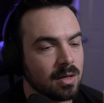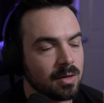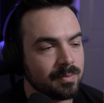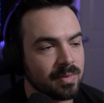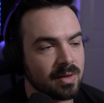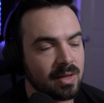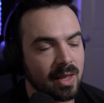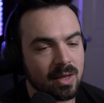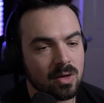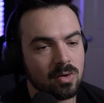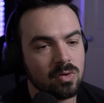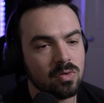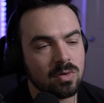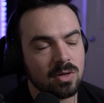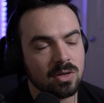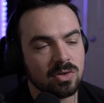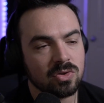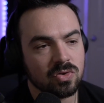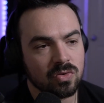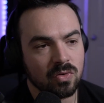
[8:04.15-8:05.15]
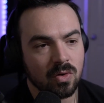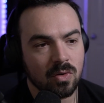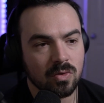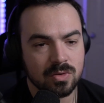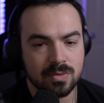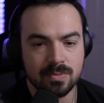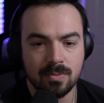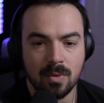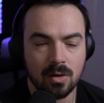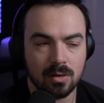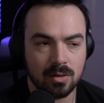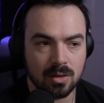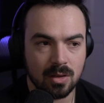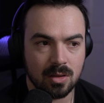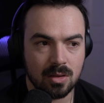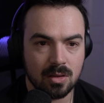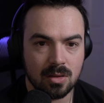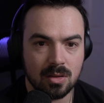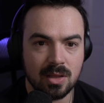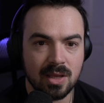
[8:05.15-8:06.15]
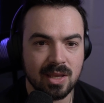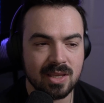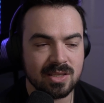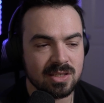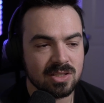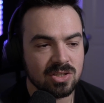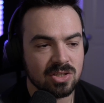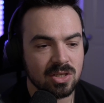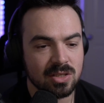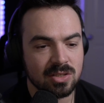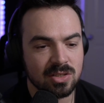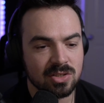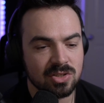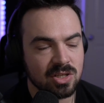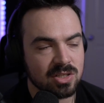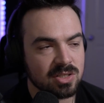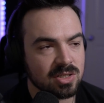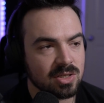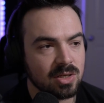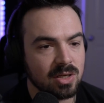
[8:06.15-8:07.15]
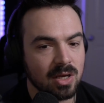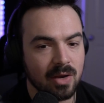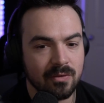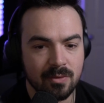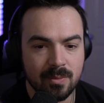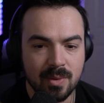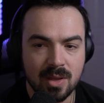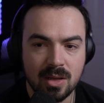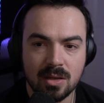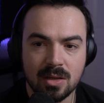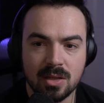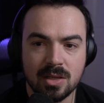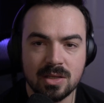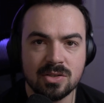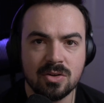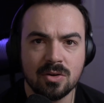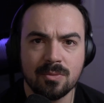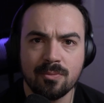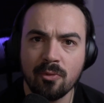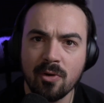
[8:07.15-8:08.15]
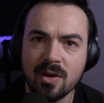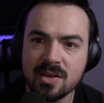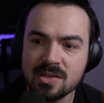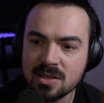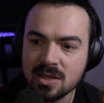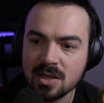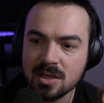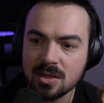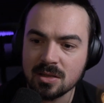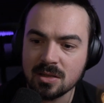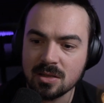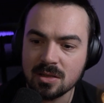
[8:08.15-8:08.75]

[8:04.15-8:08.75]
But like, who controls Marley? Like, is it just government? Is there a president?